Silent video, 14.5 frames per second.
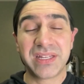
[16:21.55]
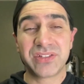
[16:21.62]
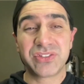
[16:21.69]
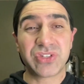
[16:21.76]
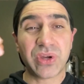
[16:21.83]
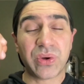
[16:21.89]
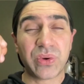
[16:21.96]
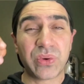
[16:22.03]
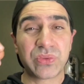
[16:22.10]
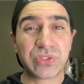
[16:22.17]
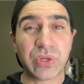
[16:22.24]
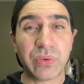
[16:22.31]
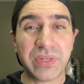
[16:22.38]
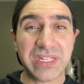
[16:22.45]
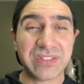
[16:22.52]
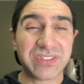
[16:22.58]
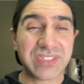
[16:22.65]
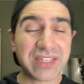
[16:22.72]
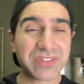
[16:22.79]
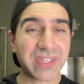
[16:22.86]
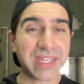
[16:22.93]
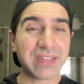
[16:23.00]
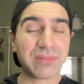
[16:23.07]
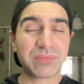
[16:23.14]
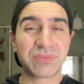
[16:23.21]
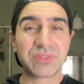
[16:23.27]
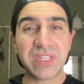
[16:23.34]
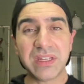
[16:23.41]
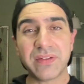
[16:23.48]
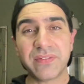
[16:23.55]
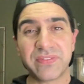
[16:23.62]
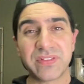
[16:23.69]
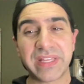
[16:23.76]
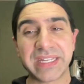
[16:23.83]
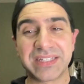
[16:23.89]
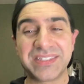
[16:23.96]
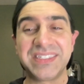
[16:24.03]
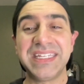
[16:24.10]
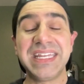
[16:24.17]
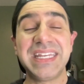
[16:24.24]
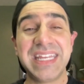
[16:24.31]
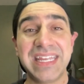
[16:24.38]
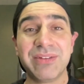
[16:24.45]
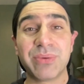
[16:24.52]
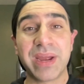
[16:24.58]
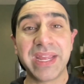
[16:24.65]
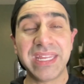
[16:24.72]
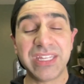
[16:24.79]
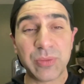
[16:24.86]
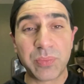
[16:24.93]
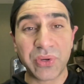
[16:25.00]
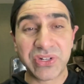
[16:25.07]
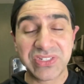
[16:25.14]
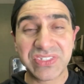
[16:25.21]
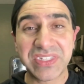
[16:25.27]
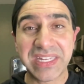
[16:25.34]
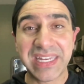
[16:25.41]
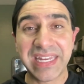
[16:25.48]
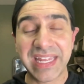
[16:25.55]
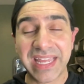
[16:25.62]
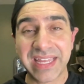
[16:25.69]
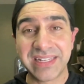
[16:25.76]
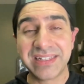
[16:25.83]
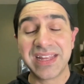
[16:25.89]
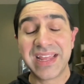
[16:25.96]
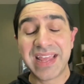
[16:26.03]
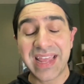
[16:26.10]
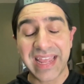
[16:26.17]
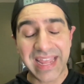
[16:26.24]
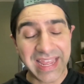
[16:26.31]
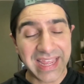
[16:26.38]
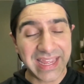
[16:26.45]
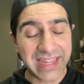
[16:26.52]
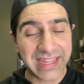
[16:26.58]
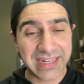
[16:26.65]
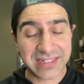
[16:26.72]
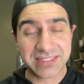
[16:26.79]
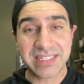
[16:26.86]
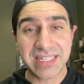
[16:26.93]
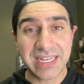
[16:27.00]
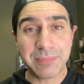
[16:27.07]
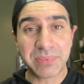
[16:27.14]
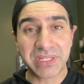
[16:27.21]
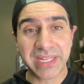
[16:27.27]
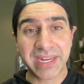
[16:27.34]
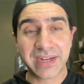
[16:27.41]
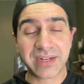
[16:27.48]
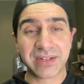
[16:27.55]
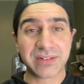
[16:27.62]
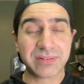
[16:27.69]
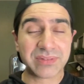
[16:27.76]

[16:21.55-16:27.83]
So Tony says, like, think of like a CD, right? You put a CD in a CD player.